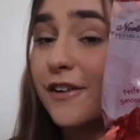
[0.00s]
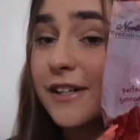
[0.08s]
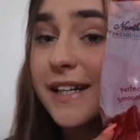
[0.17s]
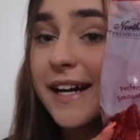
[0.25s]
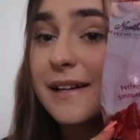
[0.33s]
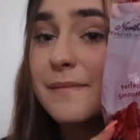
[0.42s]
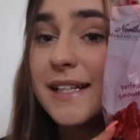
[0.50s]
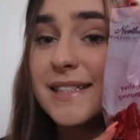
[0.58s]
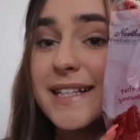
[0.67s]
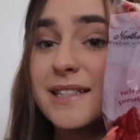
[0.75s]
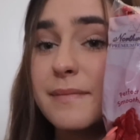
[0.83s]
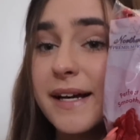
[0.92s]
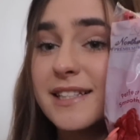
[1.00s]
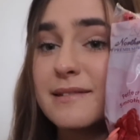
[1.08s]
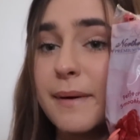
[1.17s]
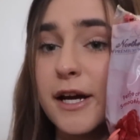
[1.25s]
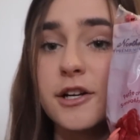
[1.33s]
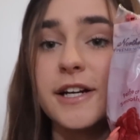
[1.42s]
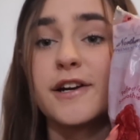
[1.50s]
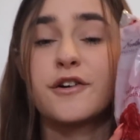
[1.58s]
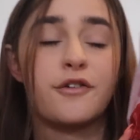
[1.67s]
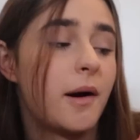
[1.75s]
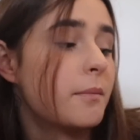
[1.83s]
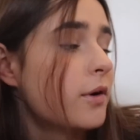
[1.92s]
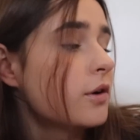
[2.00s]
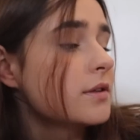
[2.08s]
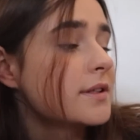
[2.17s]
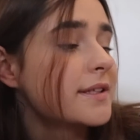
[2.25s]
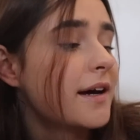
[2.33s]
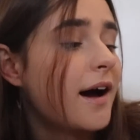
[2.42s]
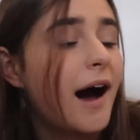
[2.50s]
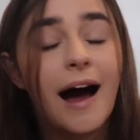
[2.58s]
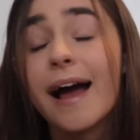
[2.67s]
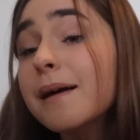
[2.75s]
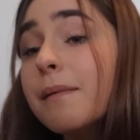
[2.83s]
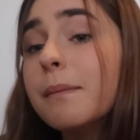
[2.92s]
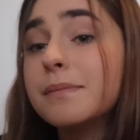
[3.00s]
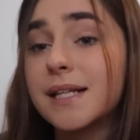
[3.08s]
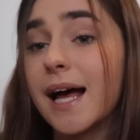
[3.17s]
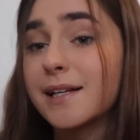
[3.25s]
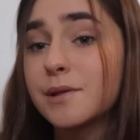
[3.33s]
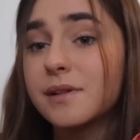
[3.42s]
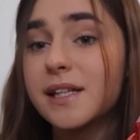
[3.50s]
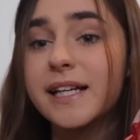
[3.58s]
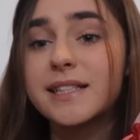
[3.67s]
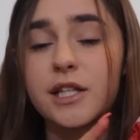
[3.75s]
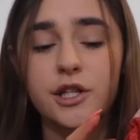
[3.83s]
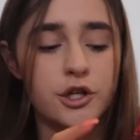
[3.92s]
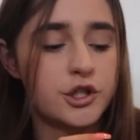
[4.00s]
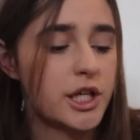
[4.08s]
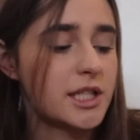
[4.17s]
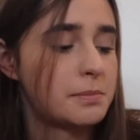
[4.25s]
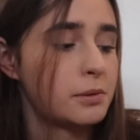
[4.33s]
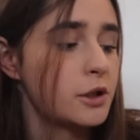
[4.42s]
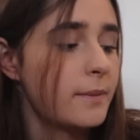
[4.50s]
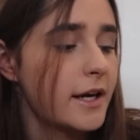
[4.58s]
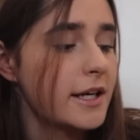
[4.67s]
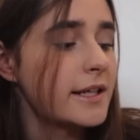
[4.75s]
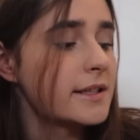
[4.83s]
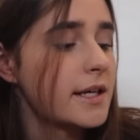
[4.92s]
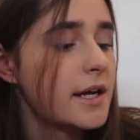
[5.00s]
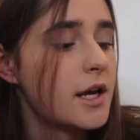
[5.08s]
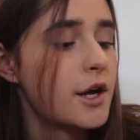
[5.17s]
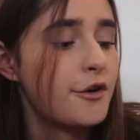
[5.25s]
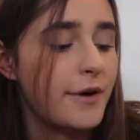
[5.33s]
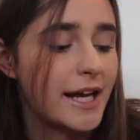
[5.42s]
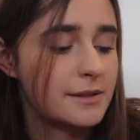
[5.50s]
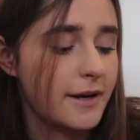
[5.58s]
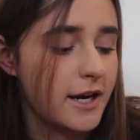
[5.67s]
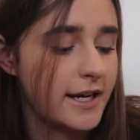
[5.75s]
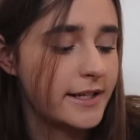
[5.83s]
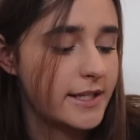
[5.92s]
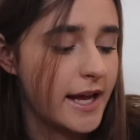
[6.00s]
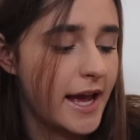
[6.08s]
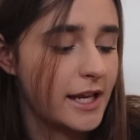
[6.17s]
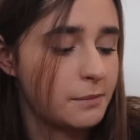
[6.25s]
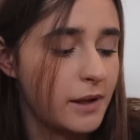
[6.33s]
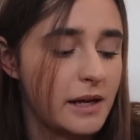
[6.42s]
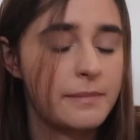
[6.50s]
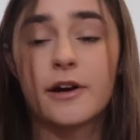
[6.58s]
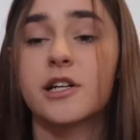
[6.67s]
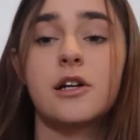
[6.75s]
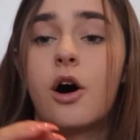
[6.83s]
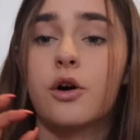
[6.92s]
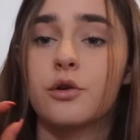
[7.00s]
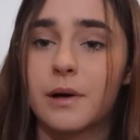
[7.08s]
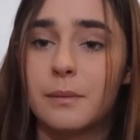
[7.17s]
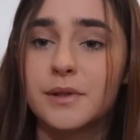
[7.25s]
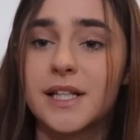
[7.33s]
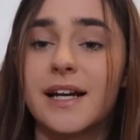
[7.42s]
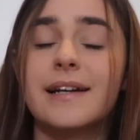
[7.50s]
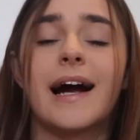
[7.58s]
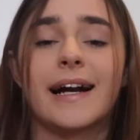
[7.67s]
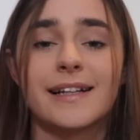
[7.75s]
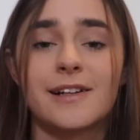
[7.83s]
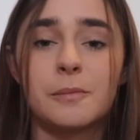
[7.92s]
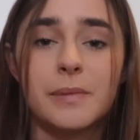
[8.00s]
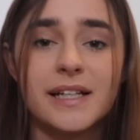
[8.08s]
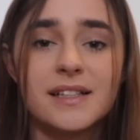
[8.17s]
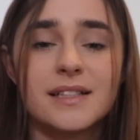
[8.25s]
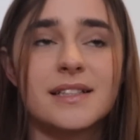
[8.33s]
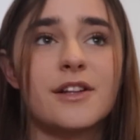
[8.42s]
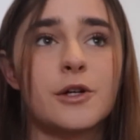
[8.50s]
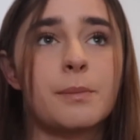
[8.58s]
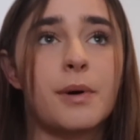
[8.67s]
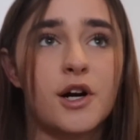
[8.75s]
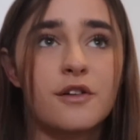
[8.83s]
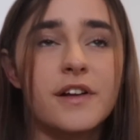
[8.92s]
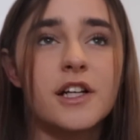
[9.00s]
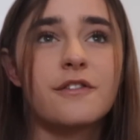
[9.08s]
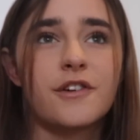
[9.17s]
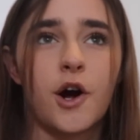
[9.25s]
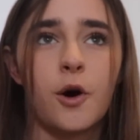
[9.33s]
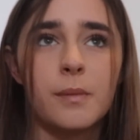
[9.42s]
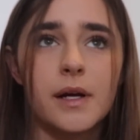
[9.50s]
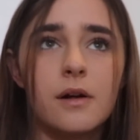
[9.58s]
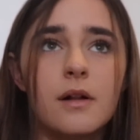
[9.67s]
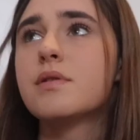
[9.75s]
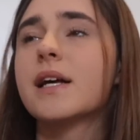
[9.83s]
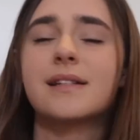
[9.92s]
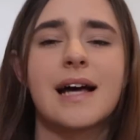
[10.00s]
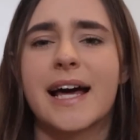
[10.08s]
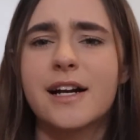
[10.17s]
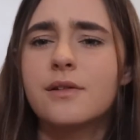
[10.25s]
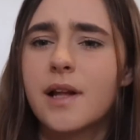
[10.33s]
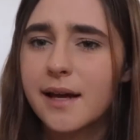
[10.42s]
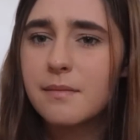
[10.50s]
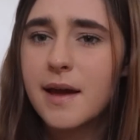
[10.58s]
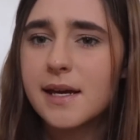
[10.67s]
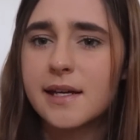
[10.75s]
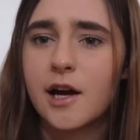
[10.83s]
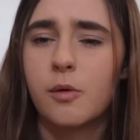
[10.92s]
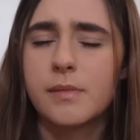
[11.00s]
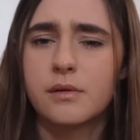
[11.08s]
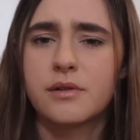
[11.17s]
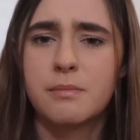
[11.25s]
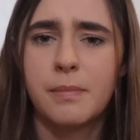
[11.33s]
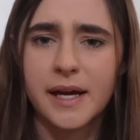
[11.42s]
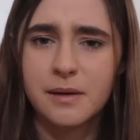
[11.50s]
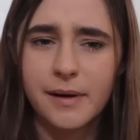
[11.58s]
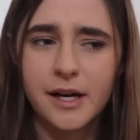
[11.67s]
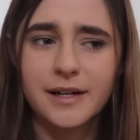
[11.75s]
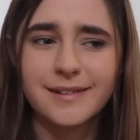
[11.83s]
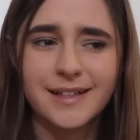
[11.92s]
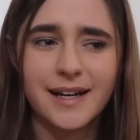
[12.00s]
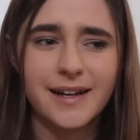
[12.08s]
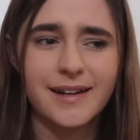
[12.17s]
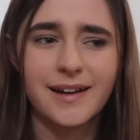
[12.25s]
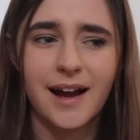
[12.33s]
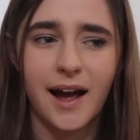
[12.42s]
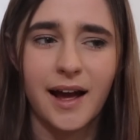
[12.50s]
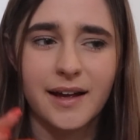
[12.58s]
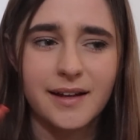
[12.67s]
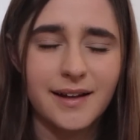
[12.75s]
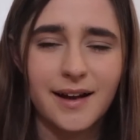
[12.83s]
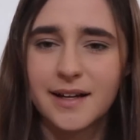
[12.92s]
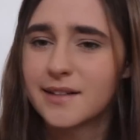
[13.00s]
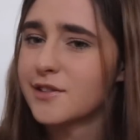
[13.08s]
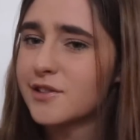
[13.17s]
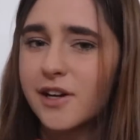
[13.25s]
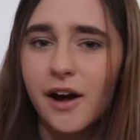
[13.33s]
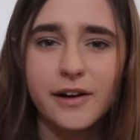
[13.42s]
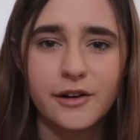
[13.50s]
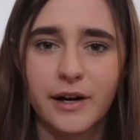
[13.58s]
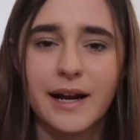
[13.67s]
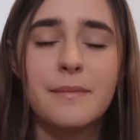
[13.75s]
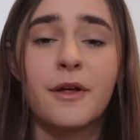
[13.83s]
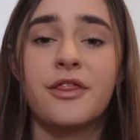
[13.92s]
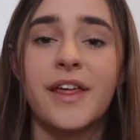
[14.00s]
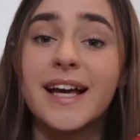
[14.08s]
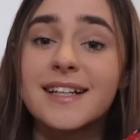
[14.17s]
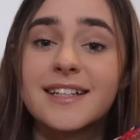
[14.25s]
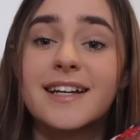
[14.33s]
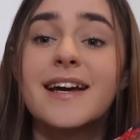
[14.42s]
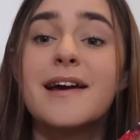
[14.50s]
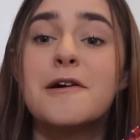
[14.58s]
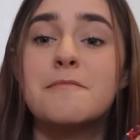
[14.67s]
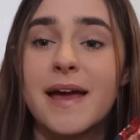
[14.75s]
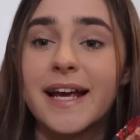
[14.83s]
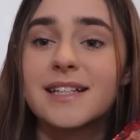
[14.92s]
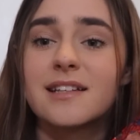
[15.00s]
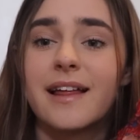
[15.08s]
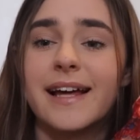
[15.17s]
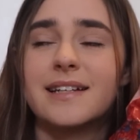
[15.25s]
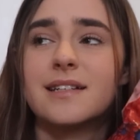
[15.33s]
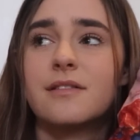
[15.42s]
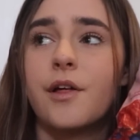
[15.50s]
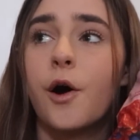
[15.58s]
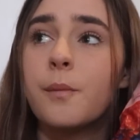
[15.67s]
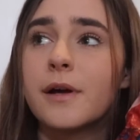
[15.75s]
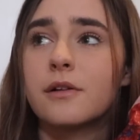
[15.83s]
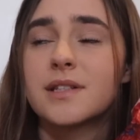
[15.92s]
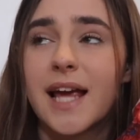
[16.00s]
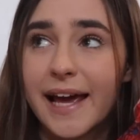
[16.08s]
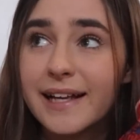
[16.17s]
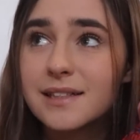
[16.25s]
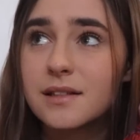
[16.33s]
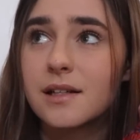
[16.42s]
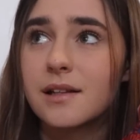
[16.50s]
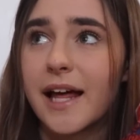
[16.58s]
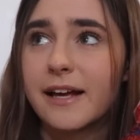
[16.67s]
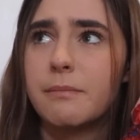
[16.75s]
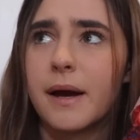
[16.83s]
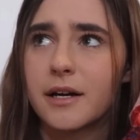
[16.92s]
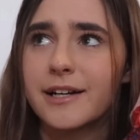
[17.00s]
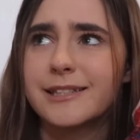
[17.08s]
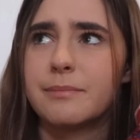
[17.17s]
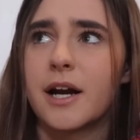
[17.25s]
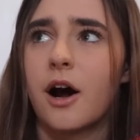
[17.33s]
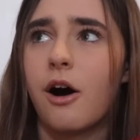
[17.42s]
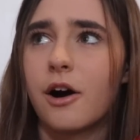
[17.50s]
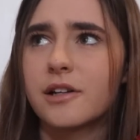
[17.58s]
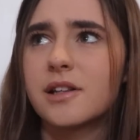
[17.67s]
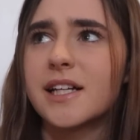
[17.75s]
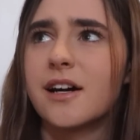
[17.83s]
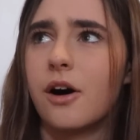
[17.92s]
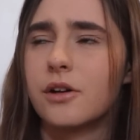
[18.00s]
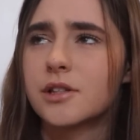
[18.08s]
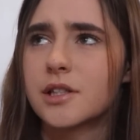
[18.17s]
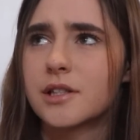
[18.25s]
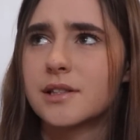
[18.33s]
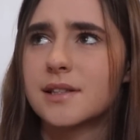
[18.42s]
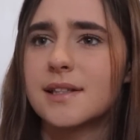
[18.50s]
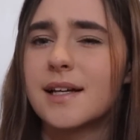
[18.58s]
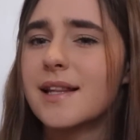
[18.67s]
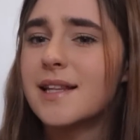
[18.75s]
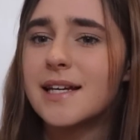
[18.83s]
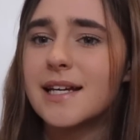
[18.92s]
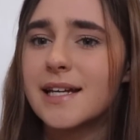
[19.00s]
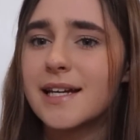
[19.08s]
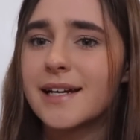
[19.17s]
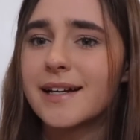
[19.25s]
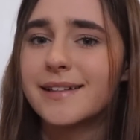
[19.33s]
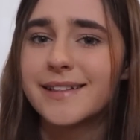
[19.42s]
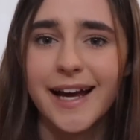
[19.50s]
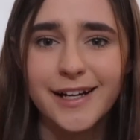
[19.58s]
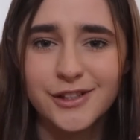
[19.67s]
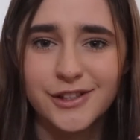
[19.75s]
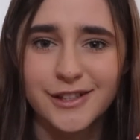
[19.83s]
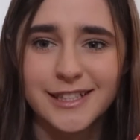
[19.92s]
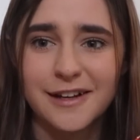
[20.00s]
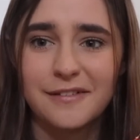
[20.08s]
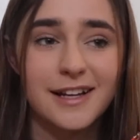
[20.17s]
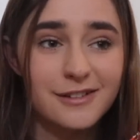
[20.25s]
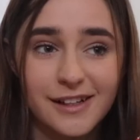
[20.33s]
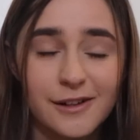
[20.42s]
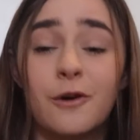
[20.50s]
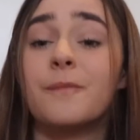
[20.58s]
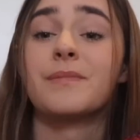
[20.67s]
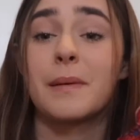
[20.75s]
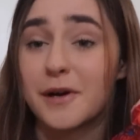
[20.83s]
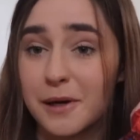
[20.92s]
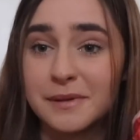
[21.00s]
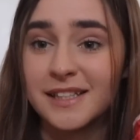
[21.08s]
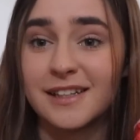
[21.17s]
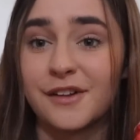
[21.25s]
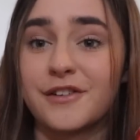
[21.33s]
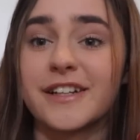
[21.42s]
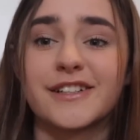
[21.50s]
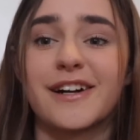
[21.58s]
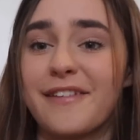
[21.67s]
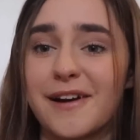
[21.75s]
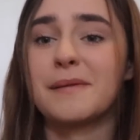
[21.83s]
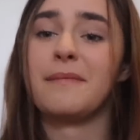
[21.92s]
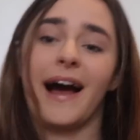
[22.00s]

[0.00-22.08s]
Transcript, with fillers: First item is these mixed berry crumbles. I am obsessed with these. They're just blueberries, raspberries, and blackberries all crumbled into tiny little pieces, and they're perfect for oatmeal because I don't like making oatmeal with big berries in it. I, it's not great, but this makes it the oatmeal taste like berries, but it hardly alters the texture. So that's really cool. I'm gonna go put these in the freezer and then I'll be